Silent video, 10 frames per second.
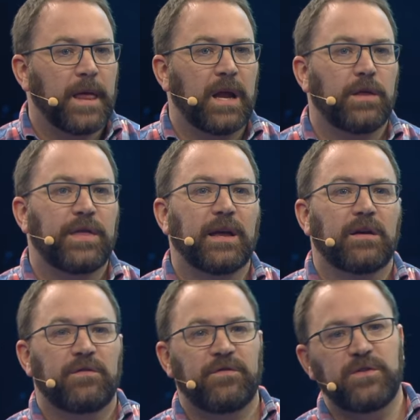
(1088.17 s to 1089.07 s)
And I think
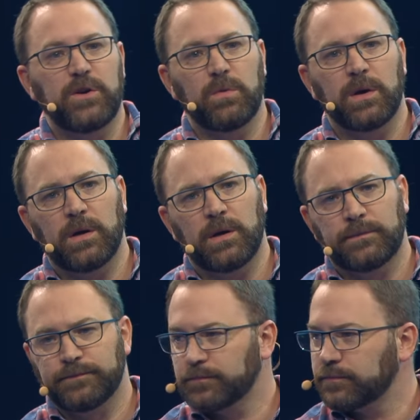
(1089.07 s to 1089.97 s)
fewer
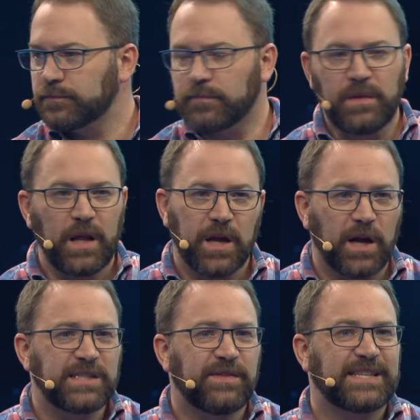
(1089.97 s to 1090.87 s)

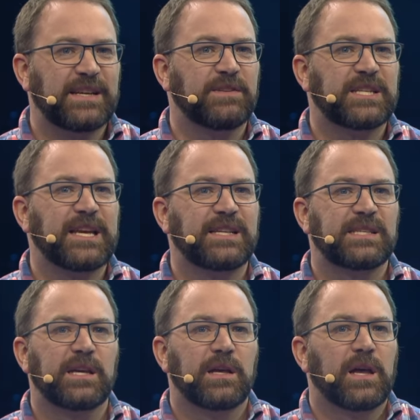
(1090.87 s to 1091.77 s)
kinds of
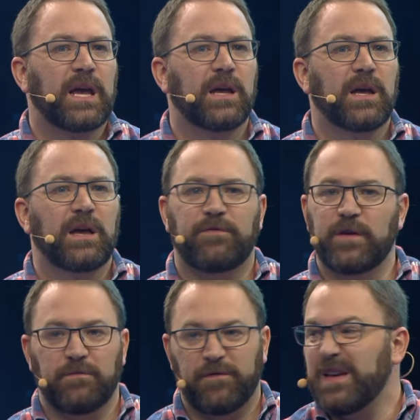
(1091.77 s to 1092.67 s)
activities uh,
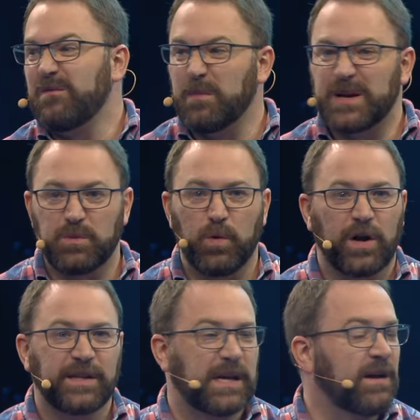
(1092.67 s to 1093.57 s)
for, for information
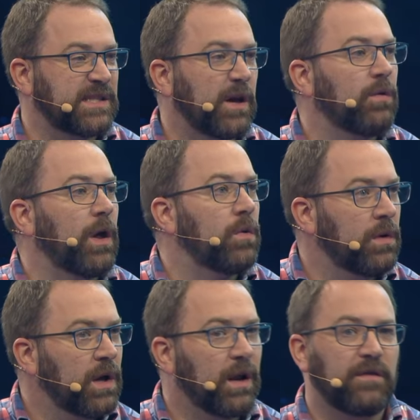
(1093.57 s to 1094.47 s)
workers are solo.
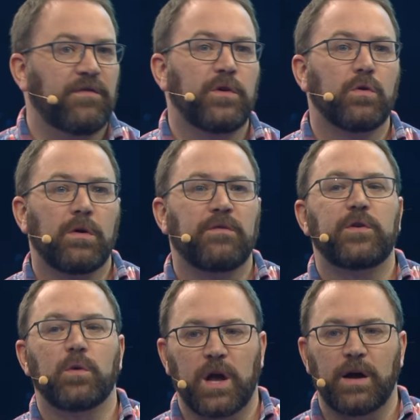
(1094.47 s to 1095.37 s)
Like fewer and
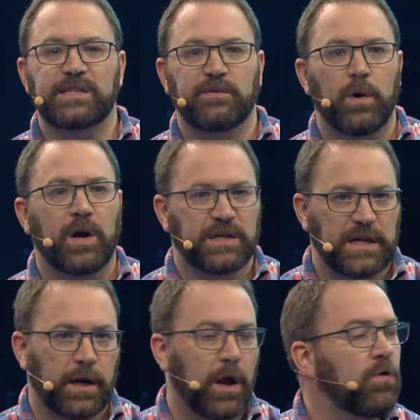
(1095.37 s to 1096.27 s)
fewer kinds of work are
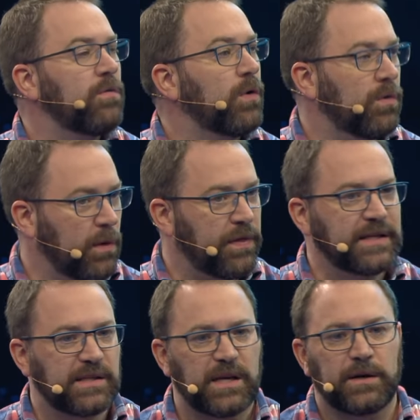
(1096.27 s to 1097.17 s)
done alone, more and more
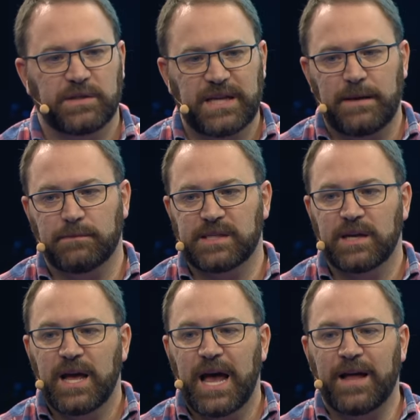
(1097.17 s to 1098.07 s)
things are done on teams.
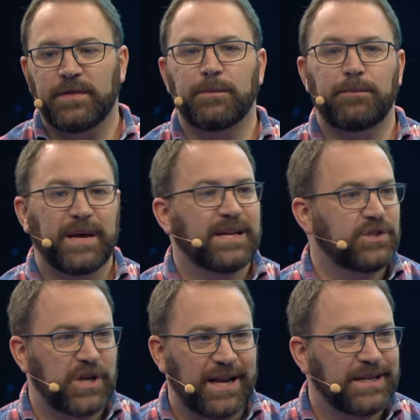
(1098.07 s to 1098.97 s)
And the
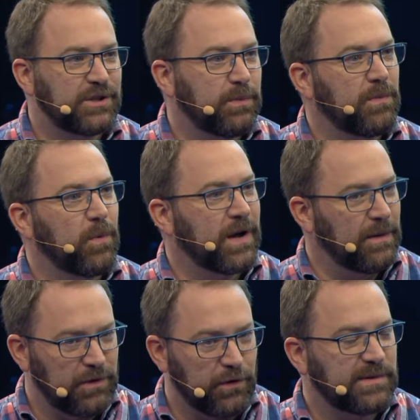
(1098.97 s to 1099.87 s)
biggest challenge with
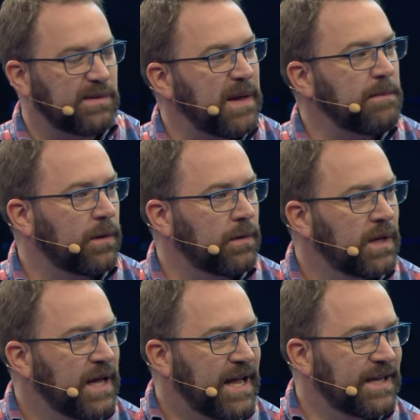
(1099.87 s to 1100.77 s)
working with groups of people
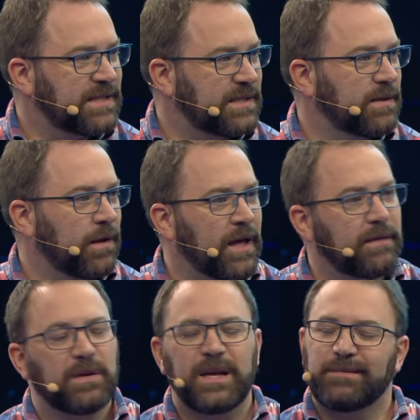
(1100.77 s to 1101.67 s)
is like
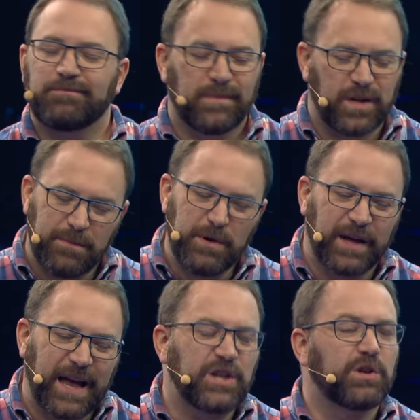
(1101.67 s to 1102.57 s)

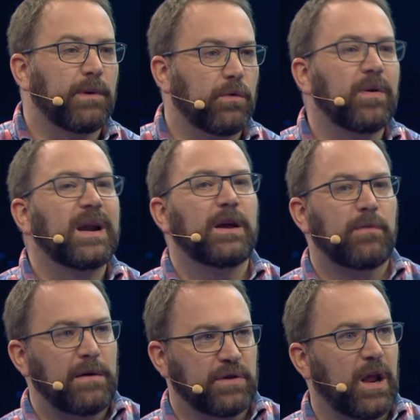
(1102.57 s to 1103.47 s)
communication, but really
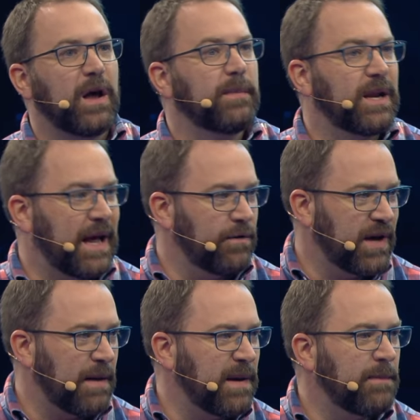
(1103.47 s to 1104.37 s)
around alignment, how you
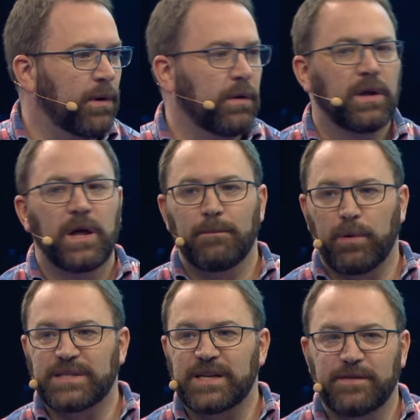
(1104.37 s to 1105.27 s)
get people
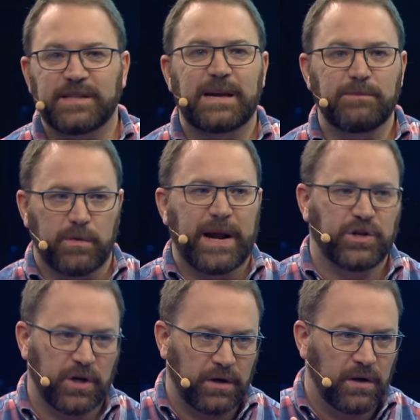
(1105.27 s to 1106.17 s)
pointed in the same
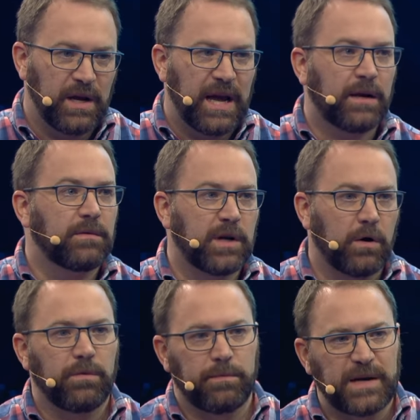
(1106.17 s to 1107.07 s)
direction. And you
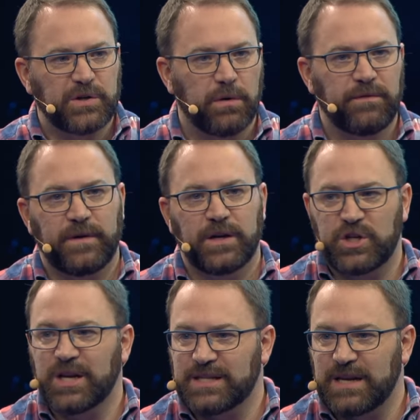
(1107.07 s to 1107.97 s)
know, measure of
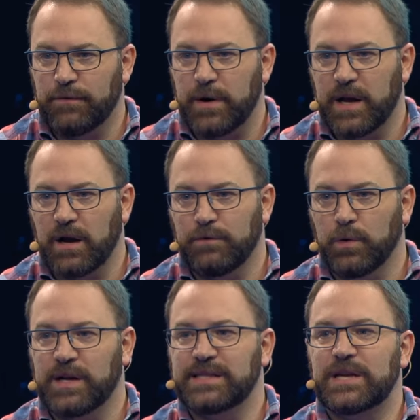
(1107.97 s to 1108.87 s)
agility for any kind of
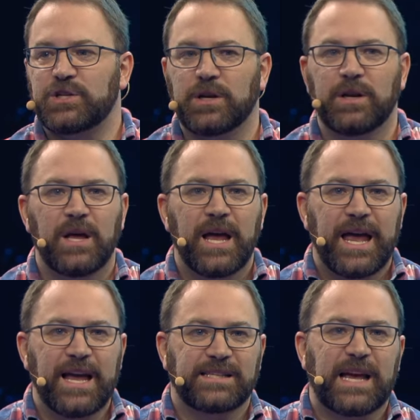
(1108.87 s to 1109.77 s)
organization
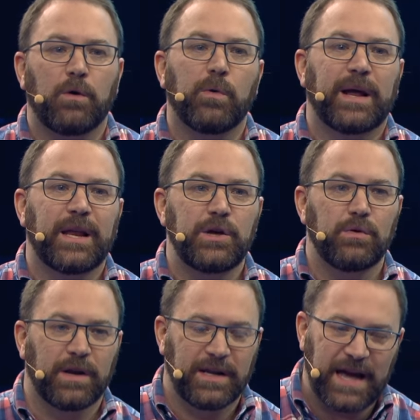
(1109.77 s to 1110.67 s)
is how quickly you
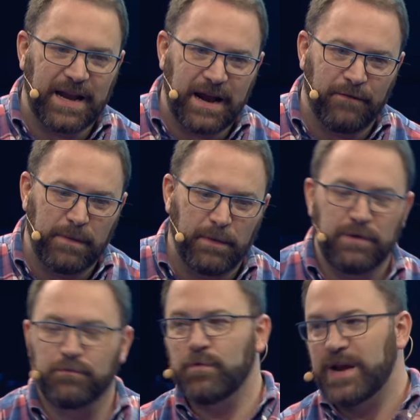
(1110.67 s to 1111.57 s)
can get everybody
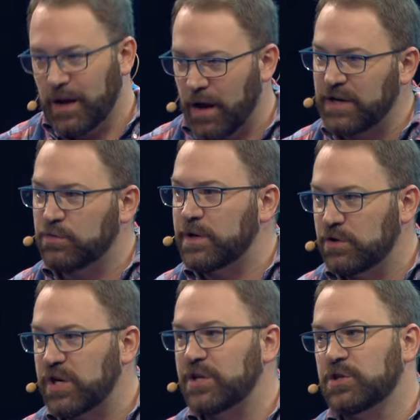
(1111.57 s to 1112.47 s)
realigned when you
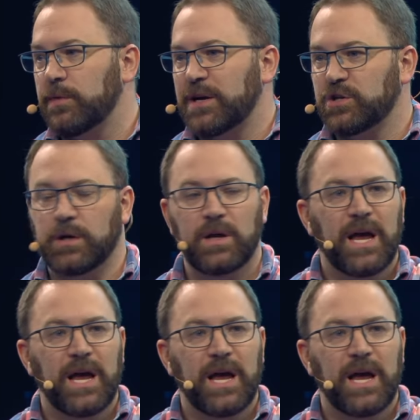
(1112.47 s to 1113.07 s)
change direction.